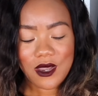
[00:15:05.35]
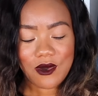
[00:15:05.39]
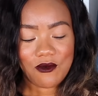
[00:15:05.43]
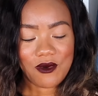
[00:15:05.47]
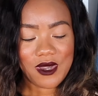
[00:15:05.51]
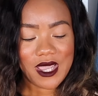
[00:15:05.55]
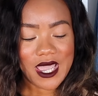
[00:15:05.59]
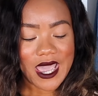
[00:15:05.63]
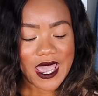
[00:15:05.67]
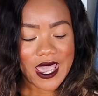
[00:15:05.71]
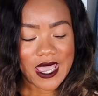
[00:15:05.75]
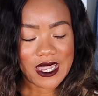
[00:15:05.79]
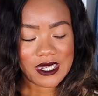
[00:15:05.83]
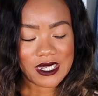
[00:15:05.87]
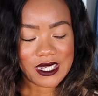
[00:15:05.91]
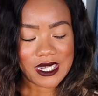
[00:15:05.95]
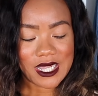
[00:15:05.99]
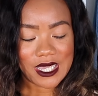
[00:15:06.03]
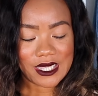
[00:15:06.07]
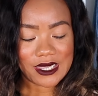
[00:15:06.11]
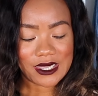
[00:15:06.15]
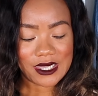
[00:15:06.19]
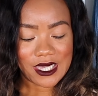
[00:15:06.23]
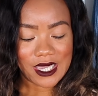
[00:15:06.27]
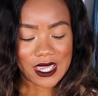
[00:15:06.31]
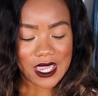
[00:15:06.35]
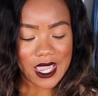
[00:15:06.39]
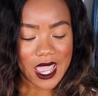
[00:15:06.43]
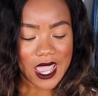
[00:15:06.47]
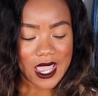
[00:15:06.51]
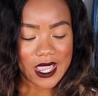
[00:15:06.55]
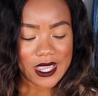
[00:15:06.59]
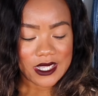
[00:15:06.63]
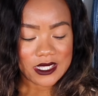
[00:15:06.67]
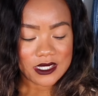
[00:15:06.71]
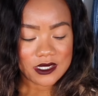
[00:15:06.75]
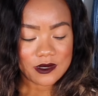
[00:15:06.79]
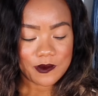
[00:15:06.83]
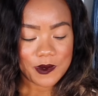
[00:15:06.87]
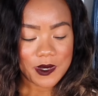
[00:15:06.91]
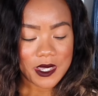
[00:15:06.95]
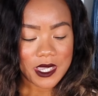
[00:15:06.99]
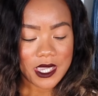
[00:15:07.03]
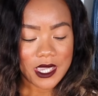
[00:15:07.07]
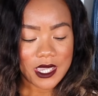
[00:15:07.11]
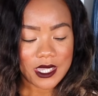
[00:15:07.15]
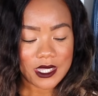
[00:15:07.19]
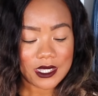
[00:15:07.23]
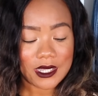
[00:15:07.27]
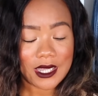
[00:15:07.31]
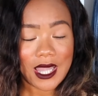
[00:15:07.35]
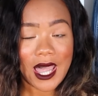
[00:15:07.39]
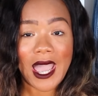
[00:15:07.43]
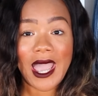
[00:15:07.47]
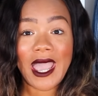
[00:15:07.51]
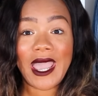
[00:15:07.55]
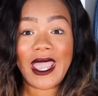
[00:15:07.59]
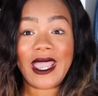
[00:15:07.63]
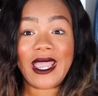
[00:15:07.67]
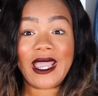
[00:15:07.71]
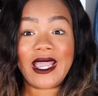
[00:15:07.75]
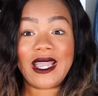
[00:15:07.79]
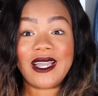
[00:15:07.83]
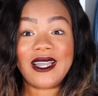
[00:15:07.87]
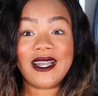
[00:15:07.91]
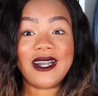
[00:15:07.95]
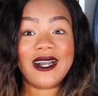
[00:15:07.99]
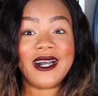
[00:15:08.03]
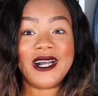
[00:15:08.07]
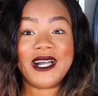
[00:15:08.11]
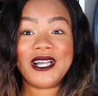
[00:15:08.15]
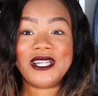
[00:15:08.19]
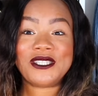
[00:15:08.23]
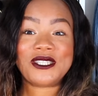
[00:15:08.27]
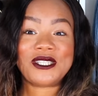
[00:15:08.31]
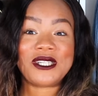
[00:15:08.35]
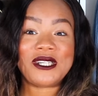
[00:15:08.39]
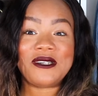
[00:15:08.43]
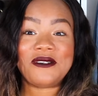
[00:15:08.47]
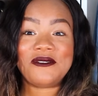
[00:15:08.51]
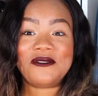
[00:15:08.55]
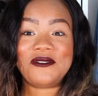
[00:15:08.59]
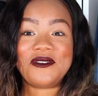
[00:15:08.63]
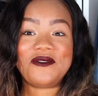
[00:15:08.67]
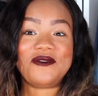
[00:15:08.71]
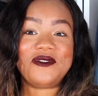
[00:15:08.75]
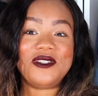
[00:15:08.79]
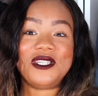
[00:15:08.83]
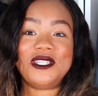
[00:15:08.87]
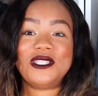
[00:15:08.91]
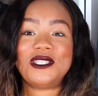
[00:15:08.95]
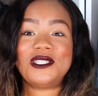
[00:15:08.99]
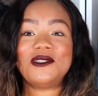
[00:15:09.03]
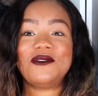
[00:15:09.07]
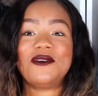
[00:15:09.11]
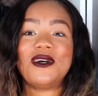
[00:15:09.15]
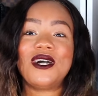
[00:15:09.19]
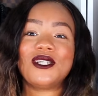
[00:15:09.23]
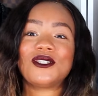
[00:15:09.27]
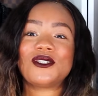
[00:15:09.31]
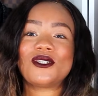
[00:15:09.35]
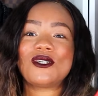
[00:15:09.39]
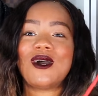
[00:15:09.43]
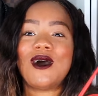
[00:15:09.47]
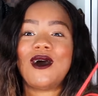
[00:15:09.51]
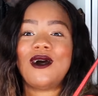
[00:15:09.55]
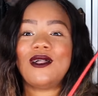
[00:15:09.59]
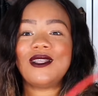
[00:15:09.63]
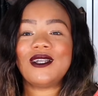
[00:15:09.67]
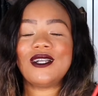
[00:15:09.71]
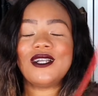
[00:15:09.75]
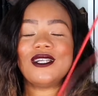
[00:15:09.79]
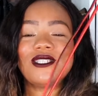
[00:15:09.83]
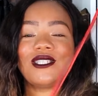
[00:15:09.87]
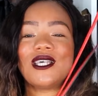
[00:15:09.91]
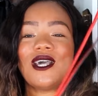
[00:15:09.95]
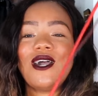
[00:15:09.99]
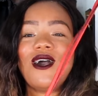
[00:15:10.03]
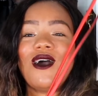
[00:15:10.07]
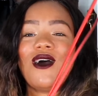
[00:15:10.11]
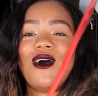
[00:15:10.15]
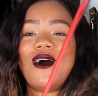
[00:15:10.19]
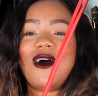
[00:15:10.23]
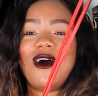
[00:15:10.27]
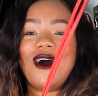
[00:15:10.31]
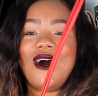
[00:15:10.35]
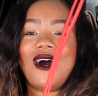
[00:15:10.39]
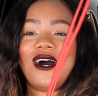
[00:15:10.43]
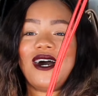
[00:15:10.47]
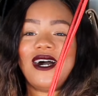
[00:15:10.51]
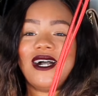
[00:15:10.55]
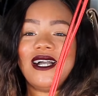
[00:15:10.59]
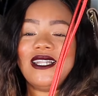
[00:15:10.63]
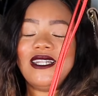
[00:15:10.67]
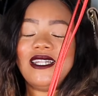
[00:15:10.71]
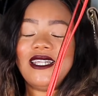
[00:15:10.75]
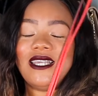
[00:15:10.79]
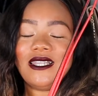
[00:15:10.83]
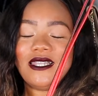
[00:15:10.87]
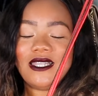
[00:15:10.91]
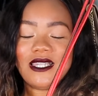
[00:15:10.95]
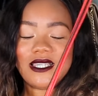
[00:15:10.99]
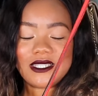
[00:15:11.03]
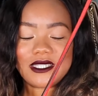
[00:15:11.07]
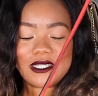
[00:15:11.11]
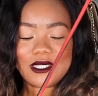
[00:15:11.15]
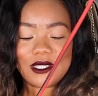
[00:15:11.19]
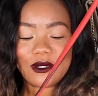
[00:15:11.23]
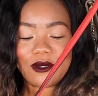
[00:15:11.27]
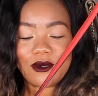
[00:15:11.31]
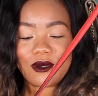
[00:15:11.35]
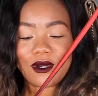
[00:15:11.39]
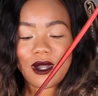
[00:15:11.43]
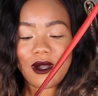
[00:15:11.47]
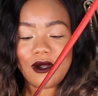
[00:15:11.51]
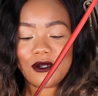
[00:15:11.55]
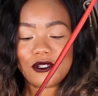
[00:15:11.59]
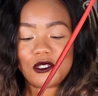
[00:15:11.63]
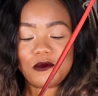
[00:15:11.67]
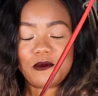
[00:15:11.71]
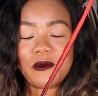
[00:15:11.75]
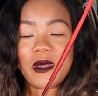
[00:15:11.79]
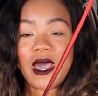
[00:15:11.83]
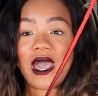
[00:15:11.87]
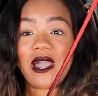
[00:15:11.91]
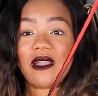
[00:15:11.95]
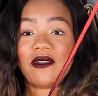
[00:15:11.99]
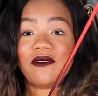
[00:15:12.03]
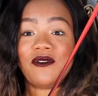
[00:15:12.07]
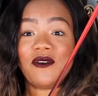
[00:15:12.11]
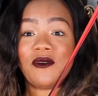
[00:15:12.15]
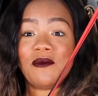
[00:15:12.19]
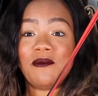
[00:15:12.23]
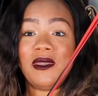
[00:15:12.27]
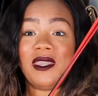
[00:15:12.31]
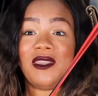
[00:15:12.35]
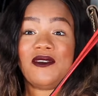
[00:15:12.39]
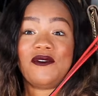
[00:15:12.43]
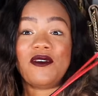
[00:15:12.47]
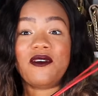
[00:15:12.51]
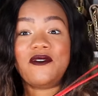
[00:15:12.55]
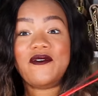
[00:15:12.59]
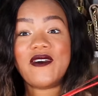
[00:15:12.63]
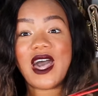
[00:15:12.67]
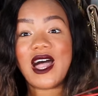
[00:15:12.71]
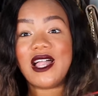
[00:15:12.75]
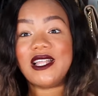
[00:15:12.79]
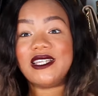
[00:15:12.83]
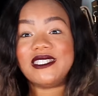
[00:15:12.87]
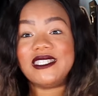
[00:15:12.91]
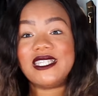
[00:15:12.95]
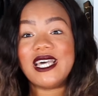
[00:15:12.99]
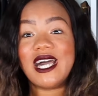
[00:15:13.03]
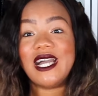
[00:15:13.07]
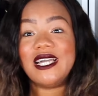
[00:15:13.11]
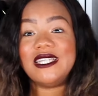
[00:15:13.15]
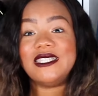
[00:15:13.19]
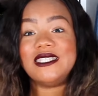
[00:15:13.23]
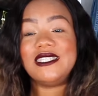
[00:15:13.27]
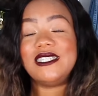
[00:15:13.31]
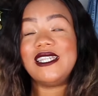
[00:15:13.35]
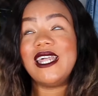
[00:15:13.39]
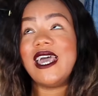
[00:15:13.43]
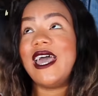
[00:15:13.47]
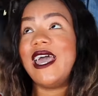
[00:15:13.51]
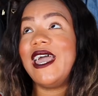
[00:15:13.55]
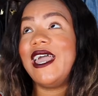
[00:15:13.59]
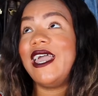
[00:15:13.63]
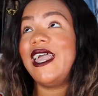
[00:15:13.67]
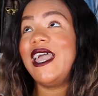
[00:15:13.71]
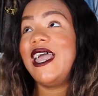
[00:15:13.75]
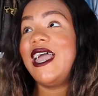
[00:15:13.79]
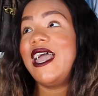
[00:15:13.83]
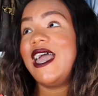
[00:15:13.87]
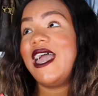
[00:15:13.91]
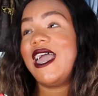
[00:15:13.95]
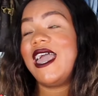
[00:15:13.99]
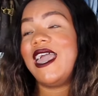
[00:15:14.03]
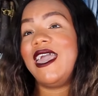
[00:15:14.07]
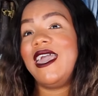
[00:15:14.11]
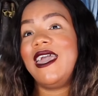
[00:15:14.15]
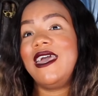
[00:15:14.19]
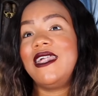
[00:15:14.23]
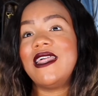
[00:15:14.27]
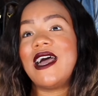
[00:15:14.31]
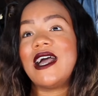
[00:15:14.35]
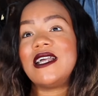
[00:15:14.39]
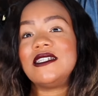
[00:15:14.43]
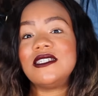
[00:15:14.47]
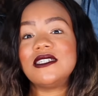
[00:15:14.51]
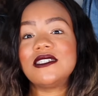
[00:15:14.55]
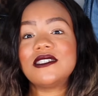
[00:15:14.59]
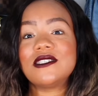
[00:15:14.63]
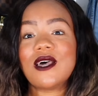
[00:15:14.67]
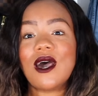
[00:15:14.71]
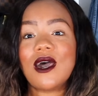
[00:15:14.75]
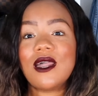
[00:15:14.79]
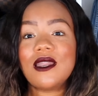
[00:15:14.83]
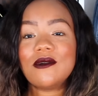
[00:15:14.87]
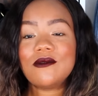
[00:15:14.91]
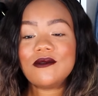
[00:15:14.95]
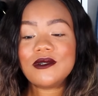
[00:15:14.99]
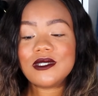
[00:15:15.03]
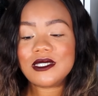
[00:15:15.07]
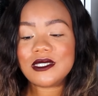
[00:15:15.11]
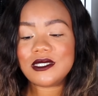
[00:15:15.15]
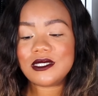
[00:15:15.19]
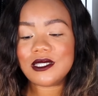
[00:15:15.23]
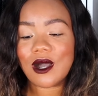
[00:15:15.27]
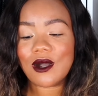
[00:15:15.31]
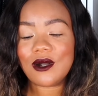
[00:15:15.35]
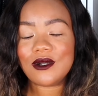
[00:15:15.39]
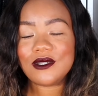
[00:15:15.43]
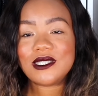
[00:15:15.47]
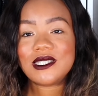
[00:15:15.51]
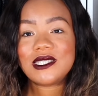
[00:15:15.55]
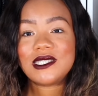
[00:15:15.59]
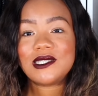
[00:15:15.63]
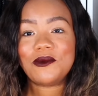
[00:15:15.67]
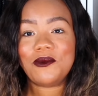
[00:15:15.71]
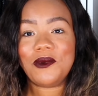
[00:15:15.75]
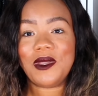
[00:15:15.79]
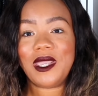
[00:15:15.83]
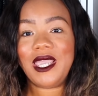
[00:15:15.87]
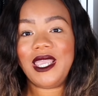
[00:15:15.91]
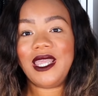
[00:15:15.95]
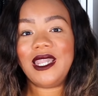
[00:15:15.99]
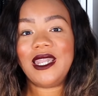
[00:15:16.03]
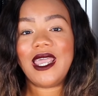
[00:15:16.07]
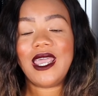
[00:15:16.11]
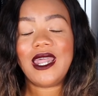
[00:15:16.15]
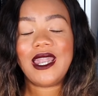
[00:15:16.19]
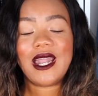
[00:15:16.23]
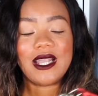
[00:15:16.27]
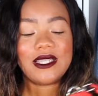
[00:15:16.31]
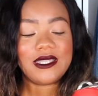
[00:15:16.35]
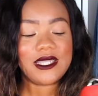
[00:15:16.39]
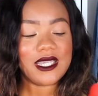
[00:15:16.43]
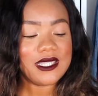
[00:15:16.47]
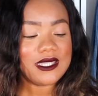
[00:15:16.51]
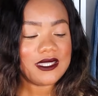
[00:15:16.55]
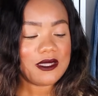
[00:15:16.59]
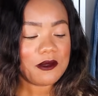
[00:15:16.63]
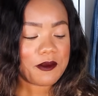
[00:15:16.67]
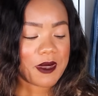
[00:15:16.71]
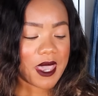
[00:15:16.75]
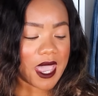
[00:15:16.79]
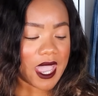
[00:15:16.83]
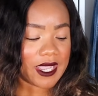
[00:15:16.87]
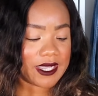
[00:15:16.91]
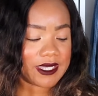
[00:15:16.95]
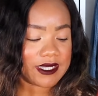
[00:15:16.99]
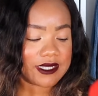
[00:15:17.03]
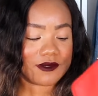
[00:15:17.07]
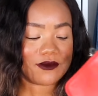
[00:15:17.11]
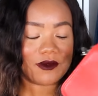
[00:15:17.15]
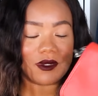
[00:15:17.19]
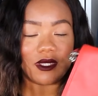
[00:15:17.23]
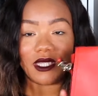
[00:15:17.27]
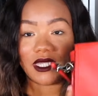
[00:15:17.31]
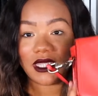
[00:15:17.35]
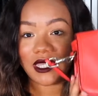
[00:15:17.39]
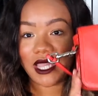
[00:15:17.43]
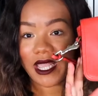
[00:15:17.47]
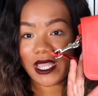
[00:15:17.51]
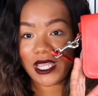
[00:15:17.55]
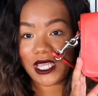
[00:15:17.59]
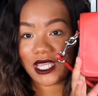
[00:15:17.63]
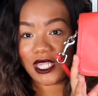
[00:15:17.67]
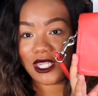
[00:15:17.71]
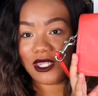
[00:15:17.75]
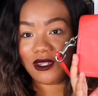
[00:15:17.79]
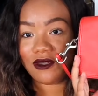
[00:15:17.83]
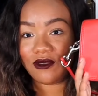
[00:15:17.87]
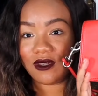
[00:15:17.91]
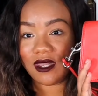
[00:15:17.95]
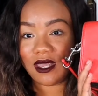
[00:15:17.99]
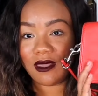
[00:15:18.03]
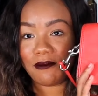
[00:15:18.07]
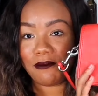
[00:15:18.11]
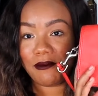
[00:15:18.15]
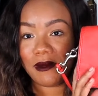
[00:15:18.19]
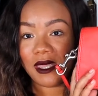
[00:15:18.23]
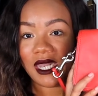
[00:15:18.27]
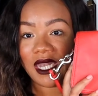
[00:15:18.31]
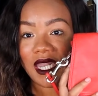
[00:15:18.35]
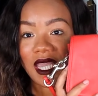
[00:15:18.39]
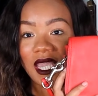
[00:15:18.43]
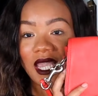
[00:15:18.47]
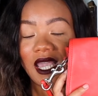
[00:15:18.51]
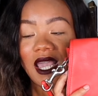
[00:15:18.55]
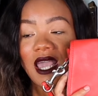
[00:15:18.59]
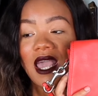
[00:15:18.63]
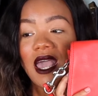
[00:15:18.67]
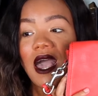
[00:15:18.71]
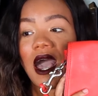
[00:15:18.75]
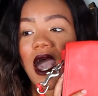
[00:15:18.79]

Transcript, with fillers: We had nothing, and he spent like 150 $200 on this little coach bag for me for Valentine's Day. And I just thought it was so sweet. And I think the bag is really like cute and mini.